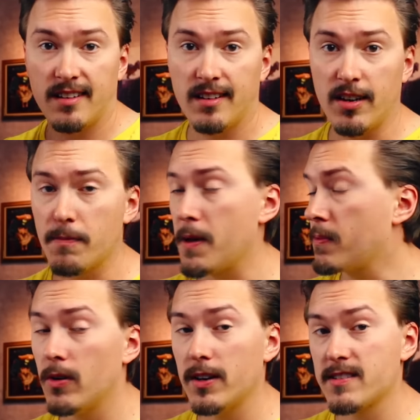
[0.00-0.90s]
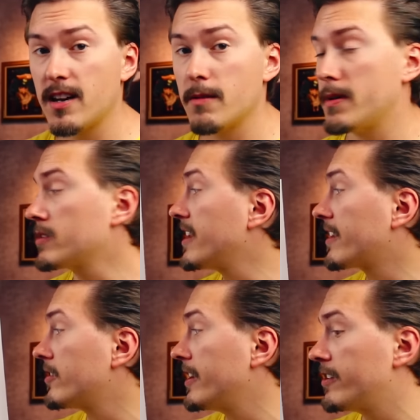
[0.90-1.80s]
A lot of people excited about
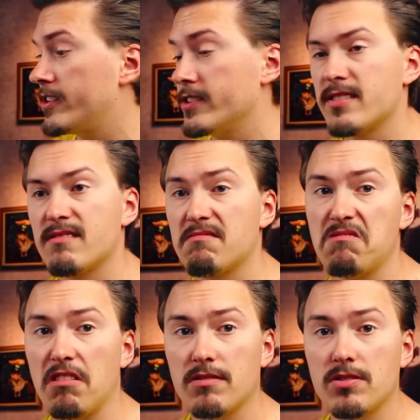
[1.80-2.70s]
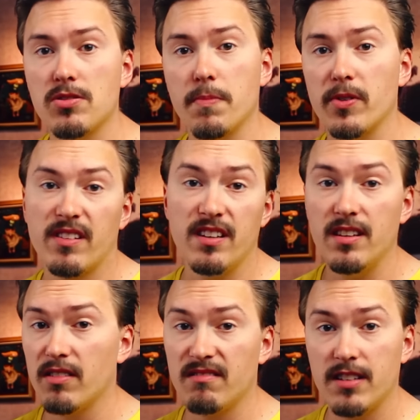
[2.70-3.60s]
decorators, not super keen
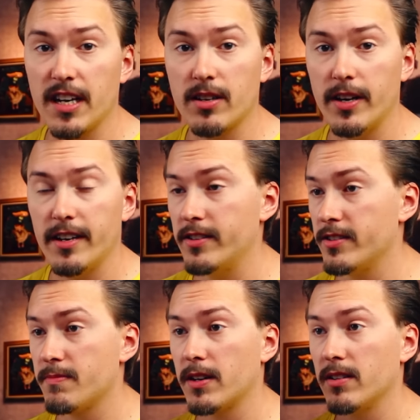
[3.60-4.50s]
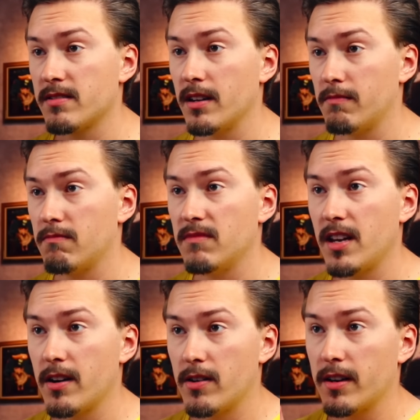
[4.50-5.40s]
on decorators because
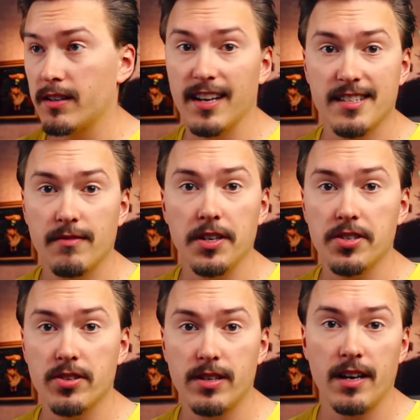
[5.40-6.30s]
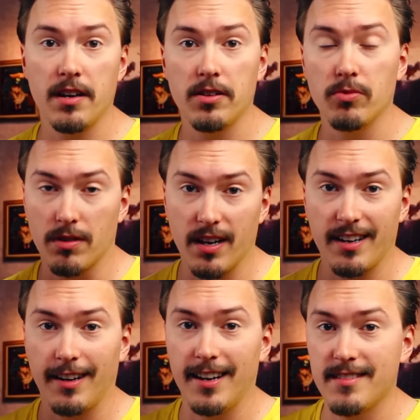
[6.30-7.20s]
they are a class feature and I don't
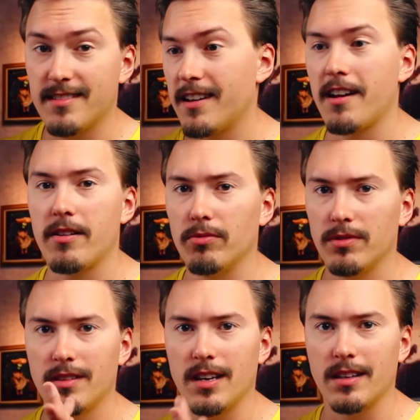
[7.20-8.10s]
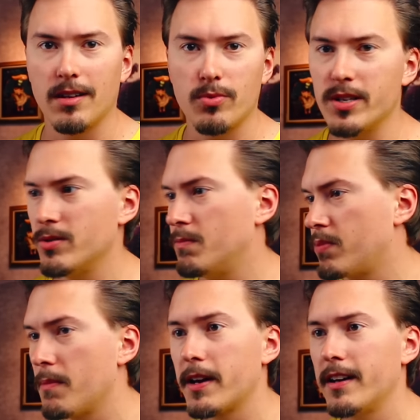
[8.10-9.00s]
like classes, and I don't think that we should
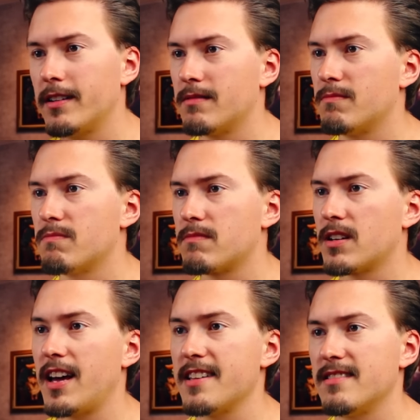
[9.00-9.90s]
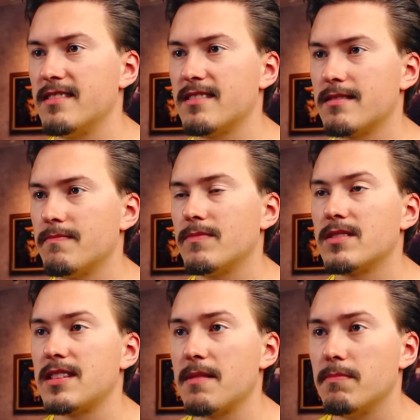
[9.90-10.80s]
propagate classes
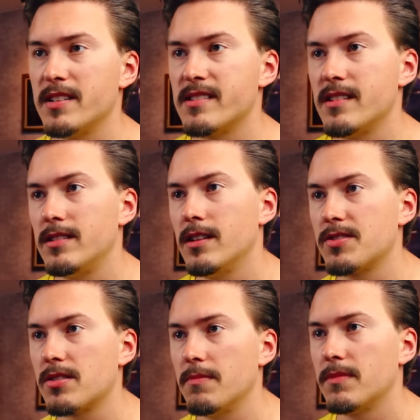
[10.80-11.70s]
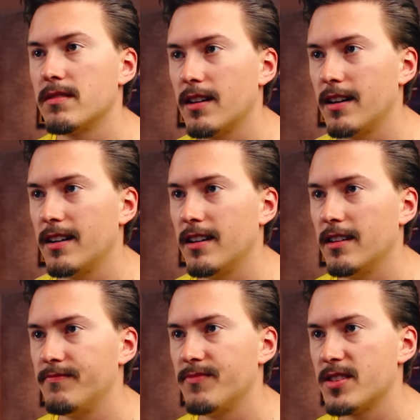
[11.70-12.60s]
that much in JavaScript.
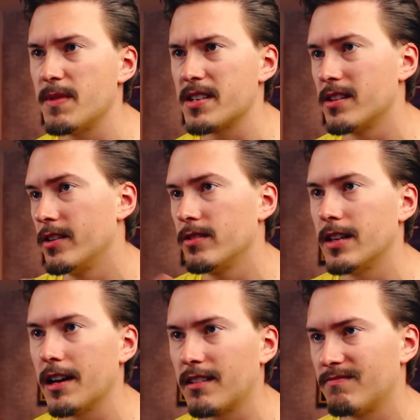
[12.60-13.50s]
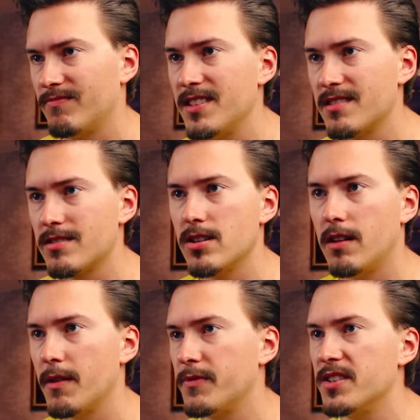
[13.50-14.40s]
Especially not like these
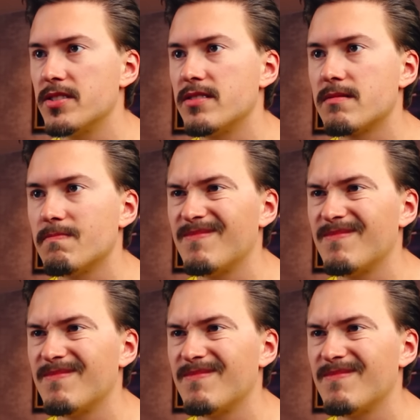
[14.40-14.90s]
Java features.